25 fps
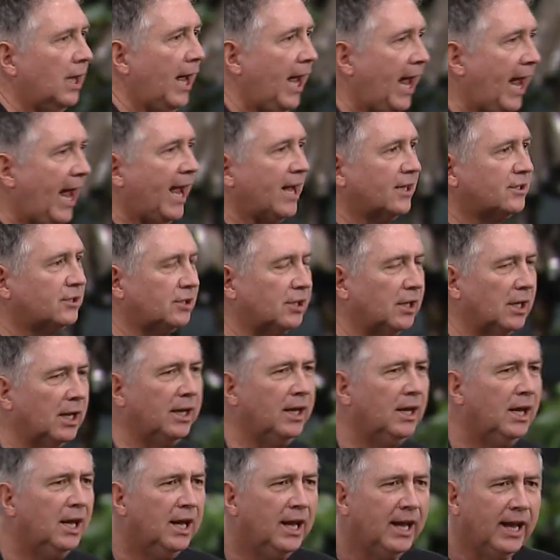
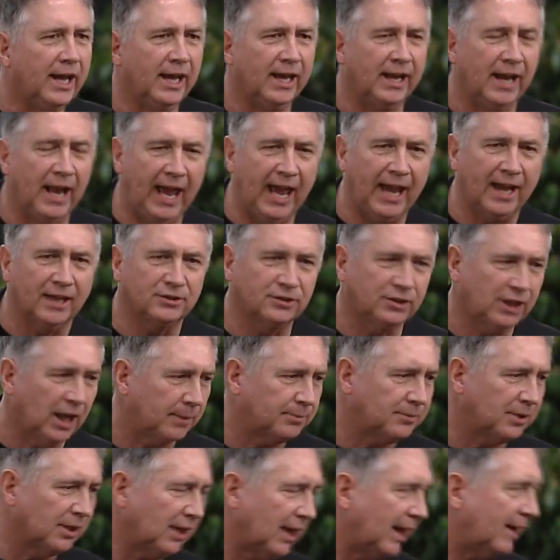Actually, in Acts
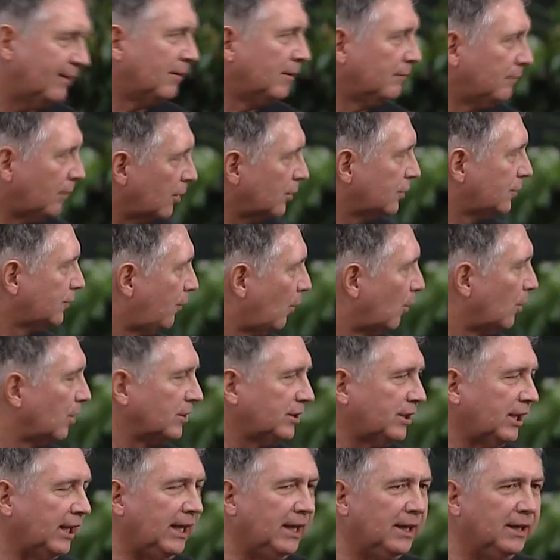chapter 11, verse
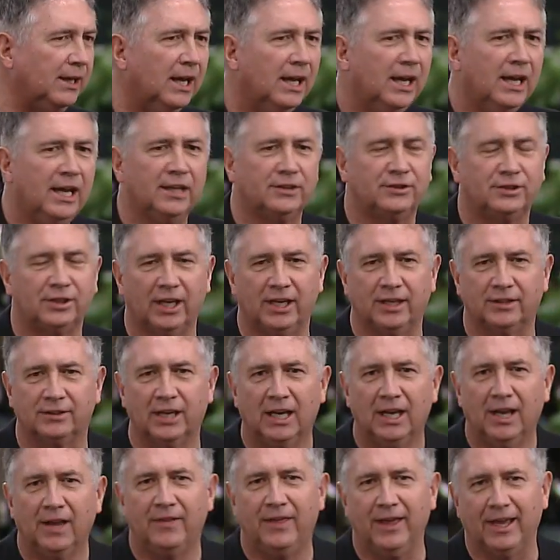14, it says
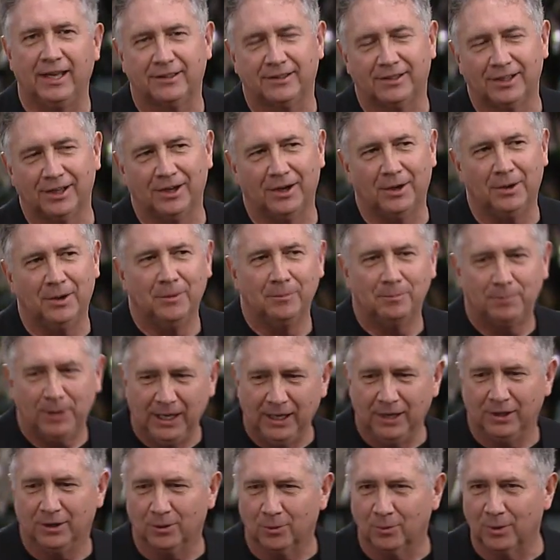that uh,
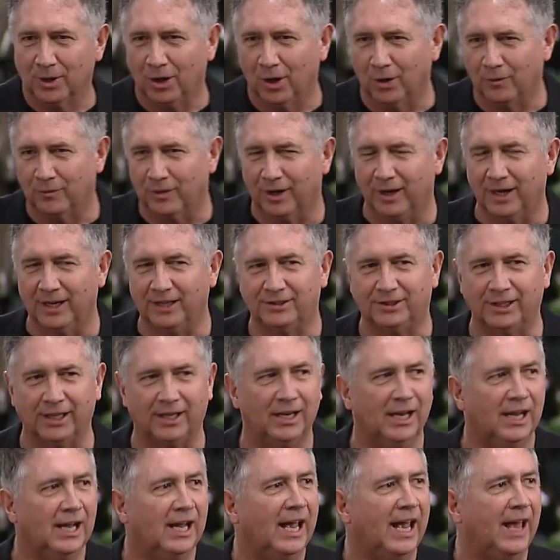Peter went over there and he
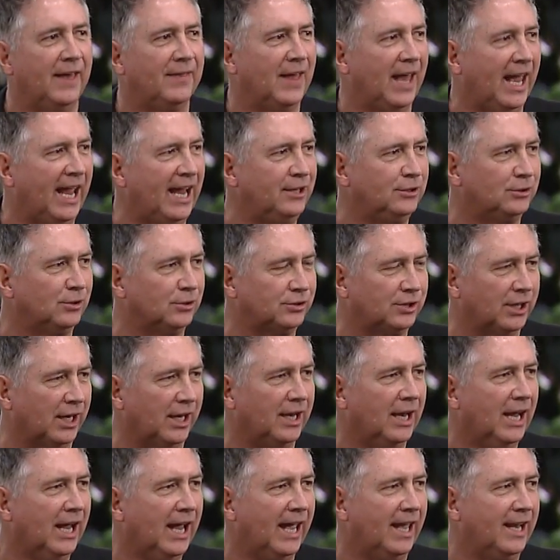said, and the angel
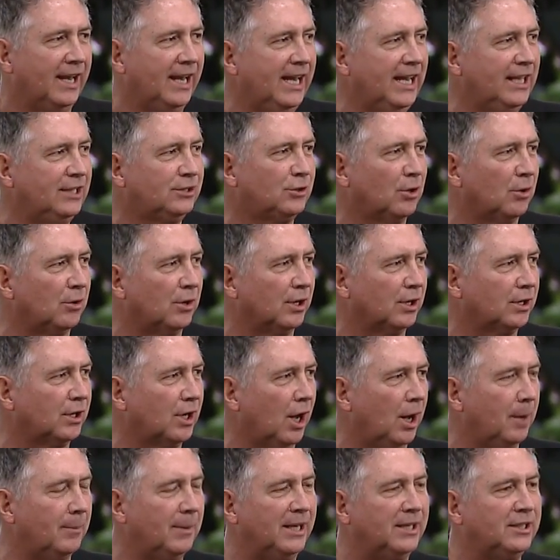said, and he's going to
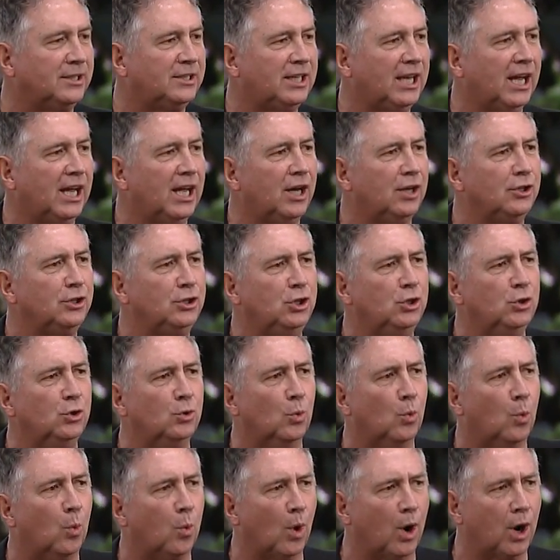come and tell you
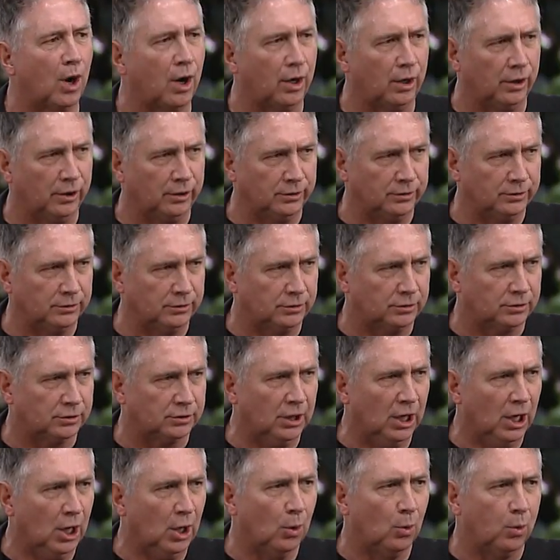words
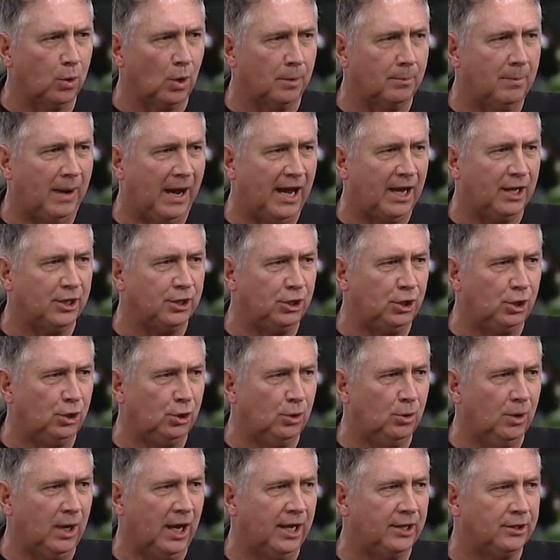whereby
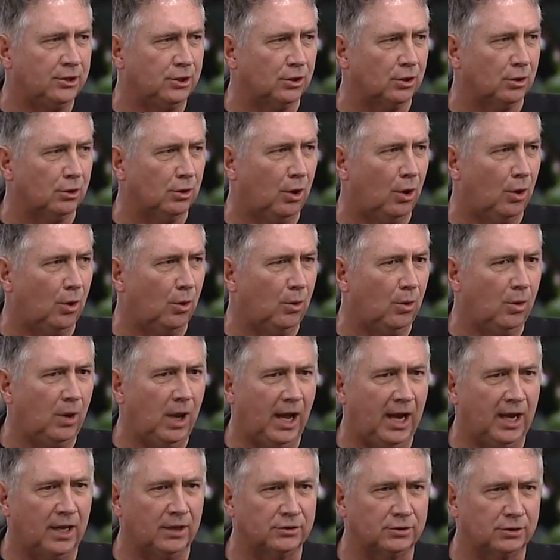you and your whole
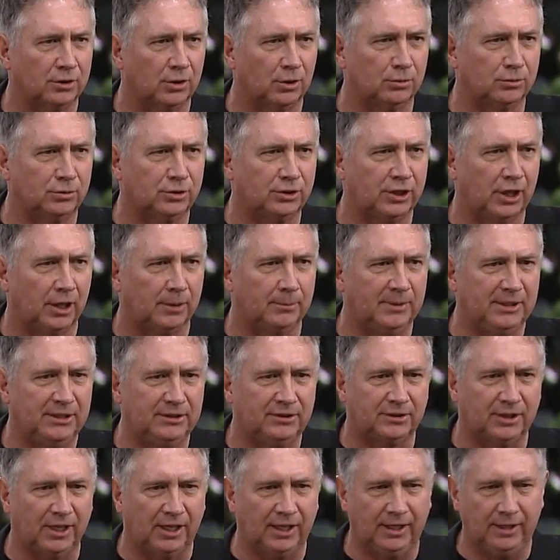household shall be
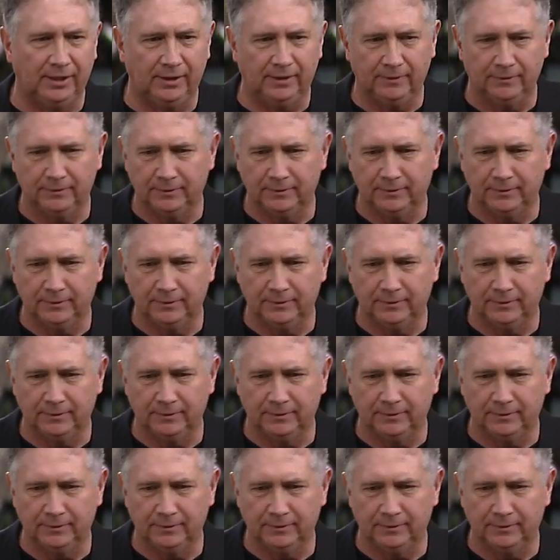saved.